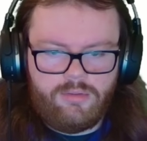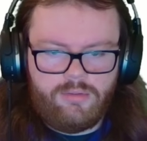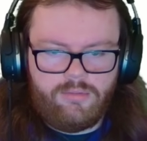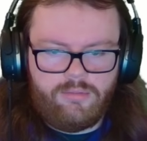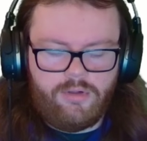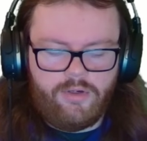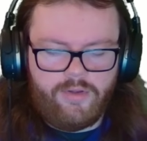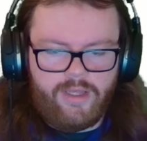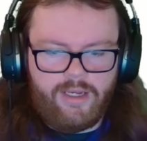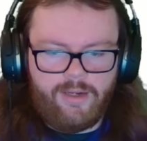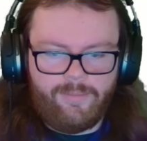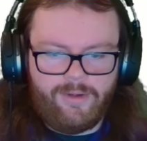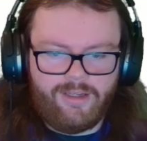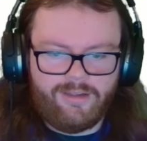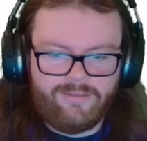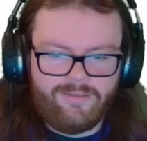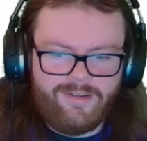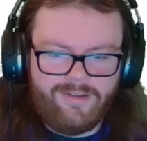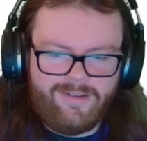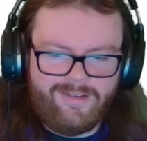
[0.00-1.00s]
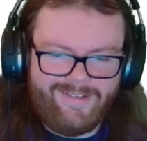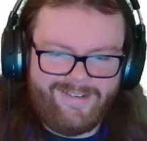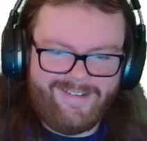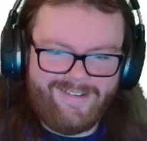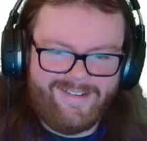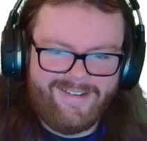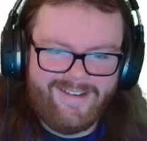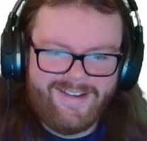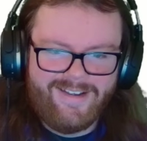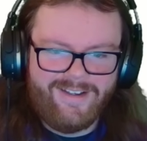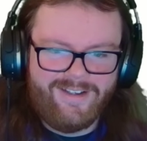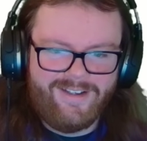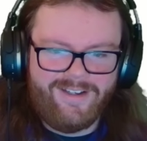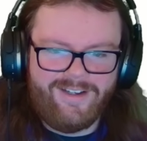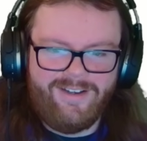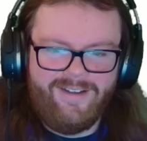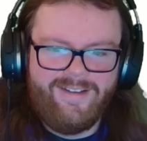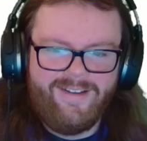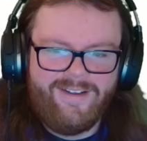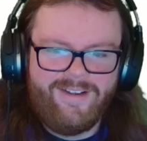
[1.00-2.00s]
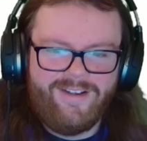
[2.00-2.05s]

Oh, that hit me.